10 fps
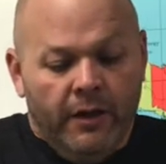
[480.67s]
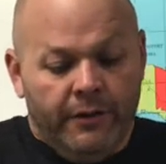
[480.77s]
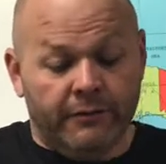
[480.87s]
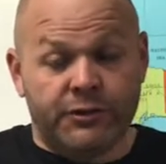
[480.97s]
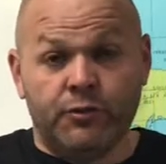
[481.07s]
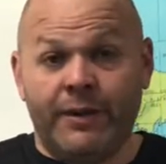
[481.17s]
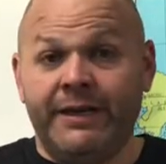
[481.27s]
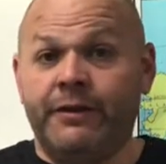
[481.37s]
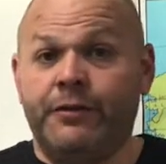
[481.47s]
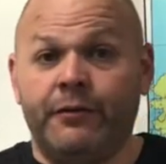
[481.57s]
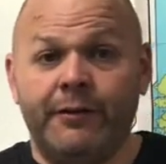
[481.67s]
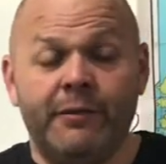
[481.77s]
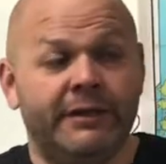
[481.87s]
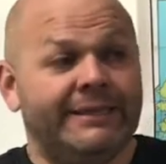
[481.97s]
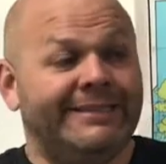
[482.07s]
There was 20 to 30
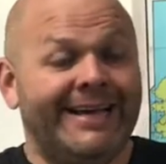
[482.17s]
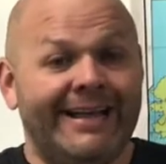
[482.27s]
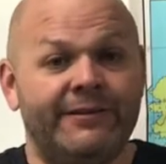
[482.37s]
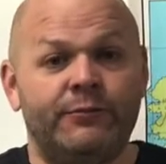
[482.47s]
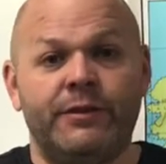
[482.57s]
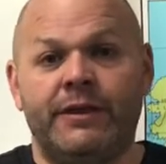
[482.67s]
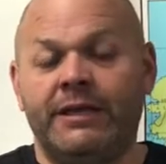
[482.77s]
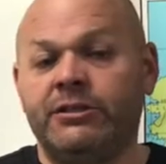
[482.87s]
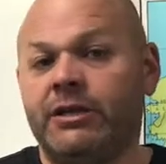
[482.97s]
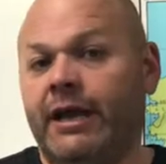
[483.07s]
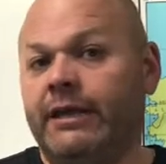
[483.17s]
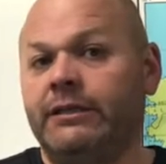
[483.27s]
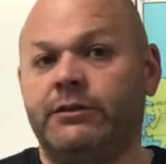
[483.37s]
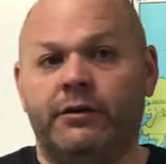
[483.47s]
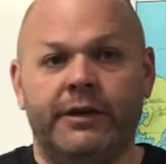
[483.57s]
million deaths within China
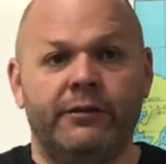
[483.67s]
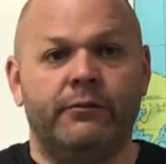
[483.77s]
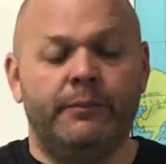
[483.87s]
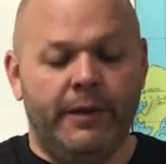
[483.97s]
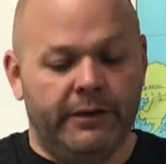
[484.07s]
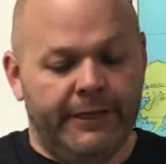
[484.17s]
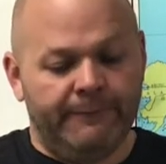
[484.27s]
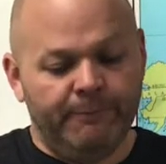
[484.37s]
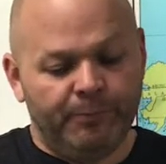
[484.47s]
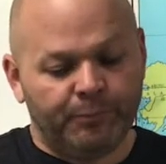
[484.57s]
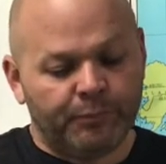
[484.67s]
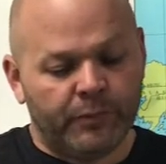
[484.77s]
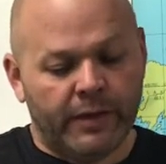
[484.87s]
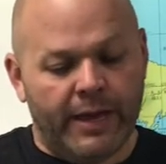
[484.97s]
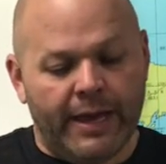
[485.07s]
during the rebellion.
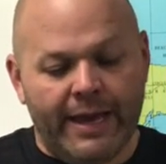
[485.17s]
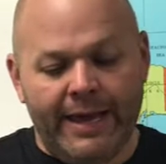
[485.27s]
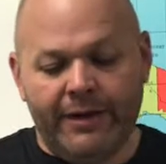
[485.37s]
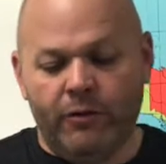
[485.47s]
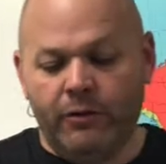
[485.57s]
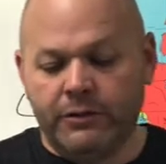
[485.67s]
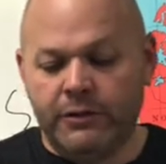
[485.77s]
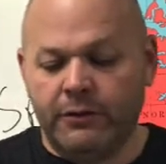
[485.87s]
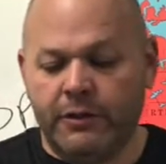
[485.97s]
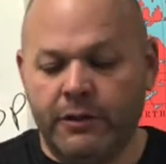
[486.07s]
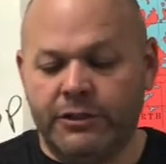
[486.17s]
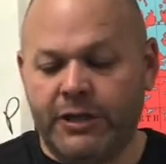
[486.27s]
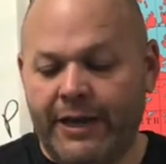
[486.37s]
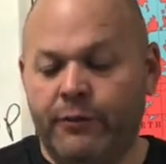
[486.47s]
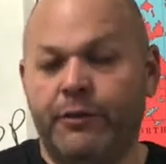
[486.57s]
Okay, and it also hurt
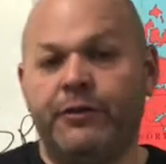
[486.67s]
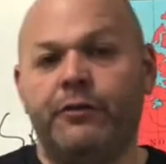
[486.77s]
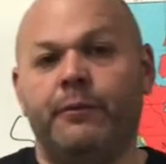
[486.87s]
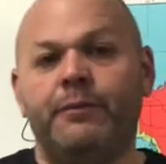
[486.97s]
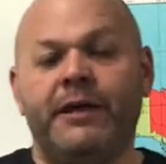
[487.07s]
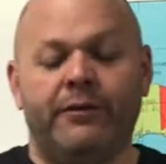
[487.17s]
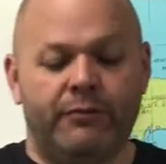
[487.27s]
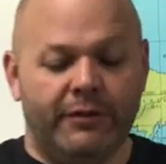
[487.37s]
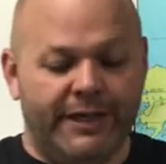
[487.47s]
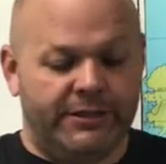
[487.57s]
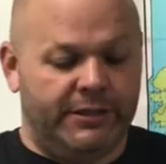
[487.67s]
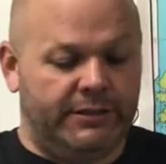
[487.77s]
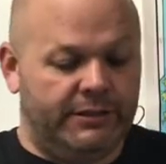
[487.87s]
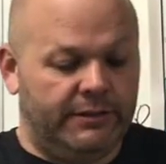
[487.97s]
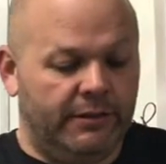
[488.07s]
China with European
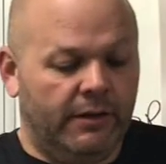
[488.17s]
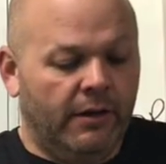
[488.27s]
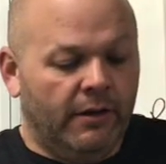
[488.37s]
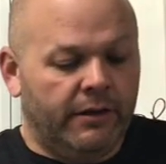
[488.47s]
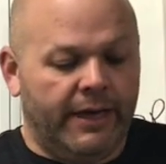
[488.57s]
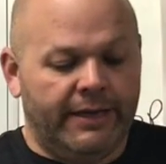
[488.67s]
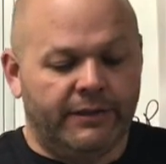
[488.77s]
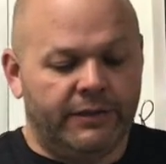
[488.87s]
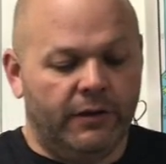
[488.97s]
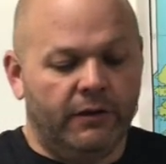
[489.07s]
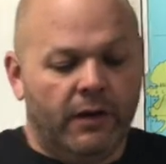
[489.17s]
relations. Okay, so